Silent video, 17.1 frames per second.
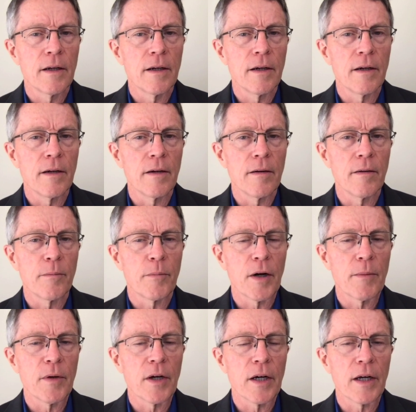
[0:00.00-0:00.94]
uh,
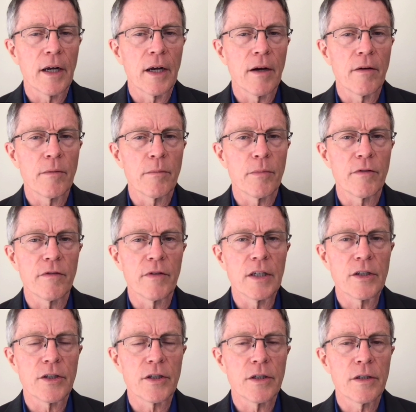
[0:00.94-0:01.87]
primary care and
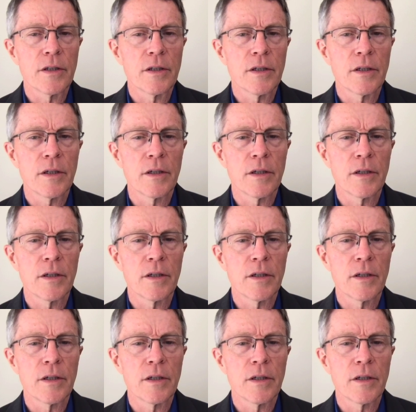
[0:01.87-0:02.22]
prevention.